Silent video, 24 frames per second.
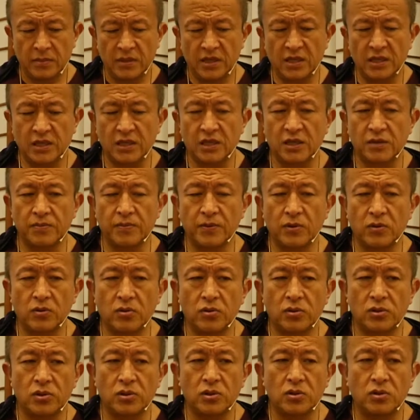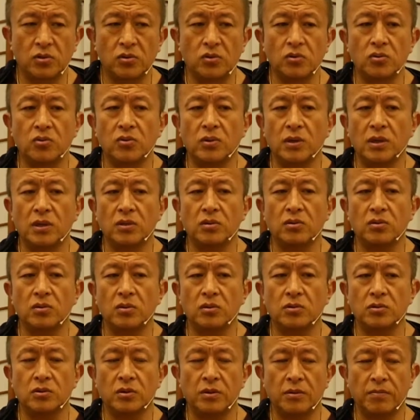this is because you are
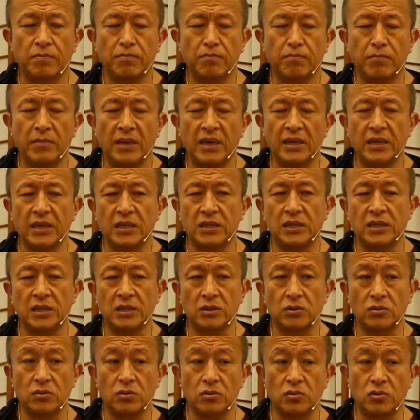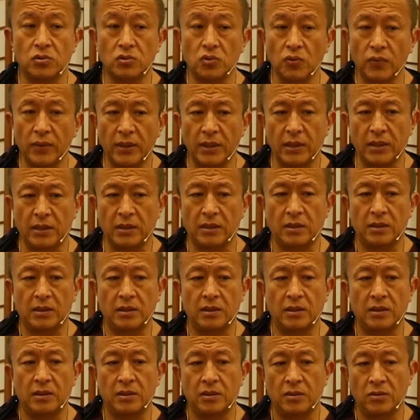not managing to dwell
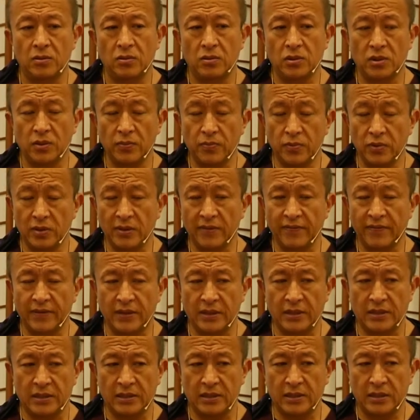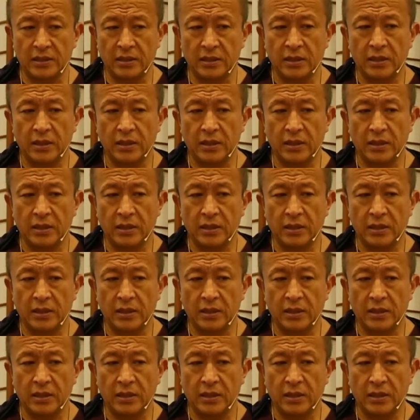on the Buddha field.